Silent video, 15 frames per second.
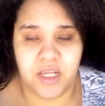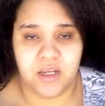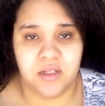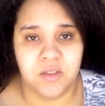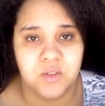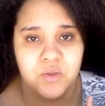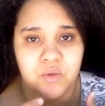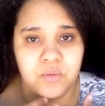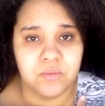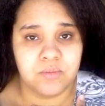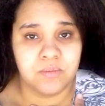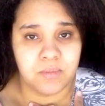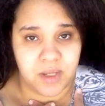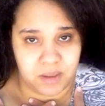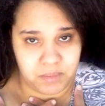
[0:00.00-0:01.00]
it
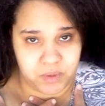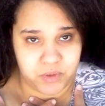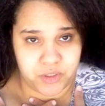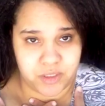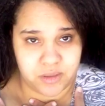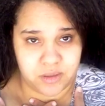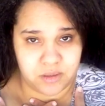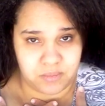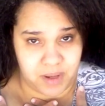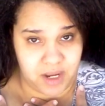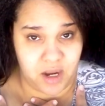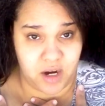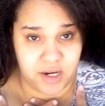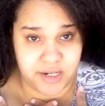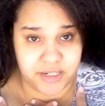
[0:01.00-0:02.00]
consumed my emotions,
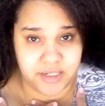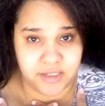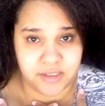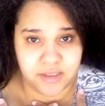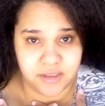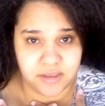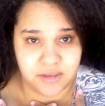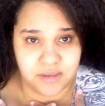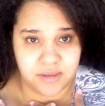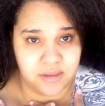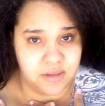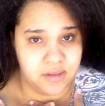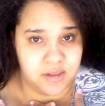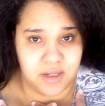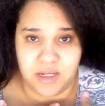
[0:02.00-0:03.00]
my heart,
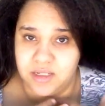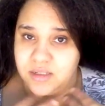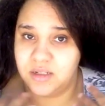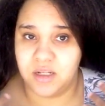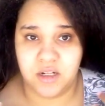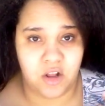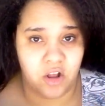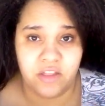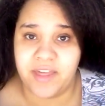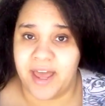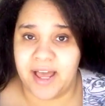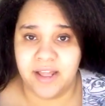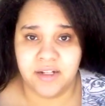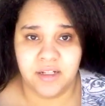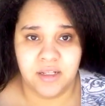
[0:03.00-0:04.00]
and, and all
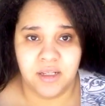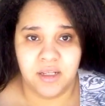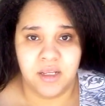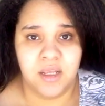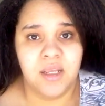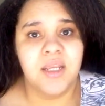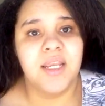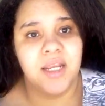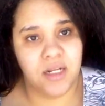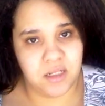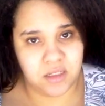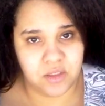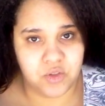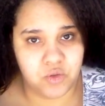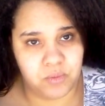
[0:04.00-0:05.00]
that, and
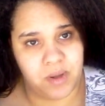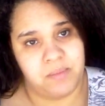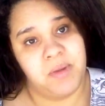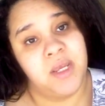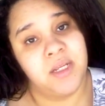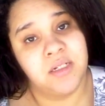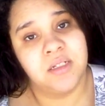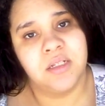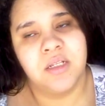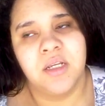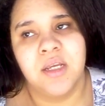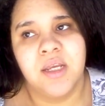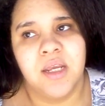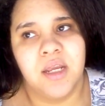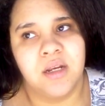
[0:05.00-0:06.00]
it consumed my mind,
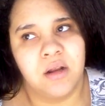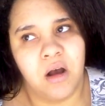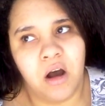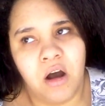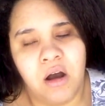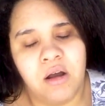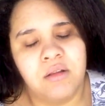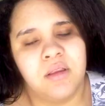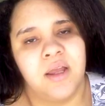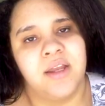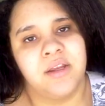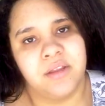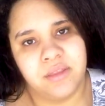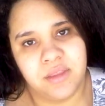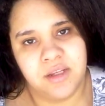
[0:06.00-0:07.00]
and all
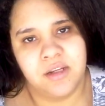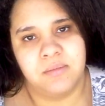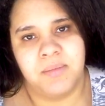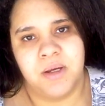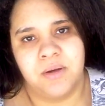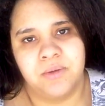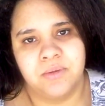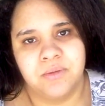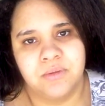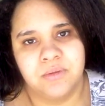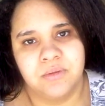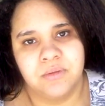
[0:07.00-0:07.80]
I could think about